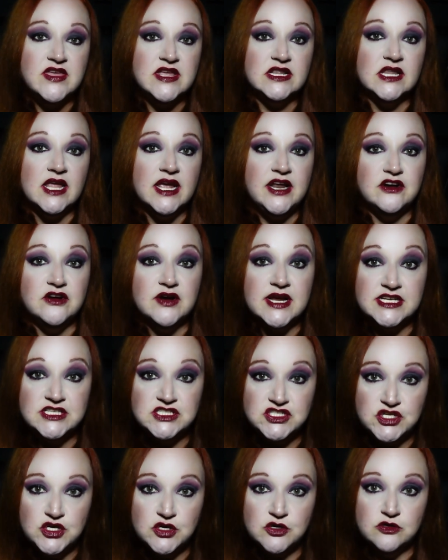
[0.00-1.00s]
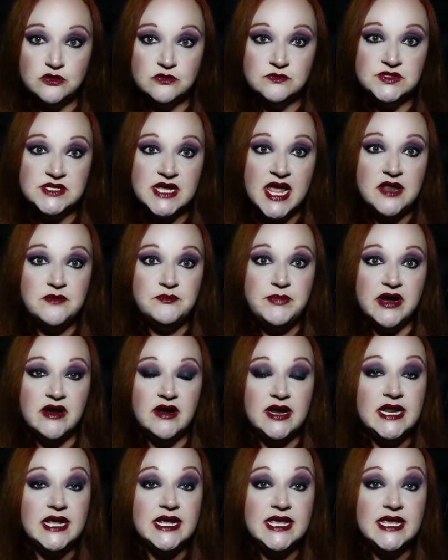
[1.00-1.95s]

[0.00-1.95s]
then later exhumed and buried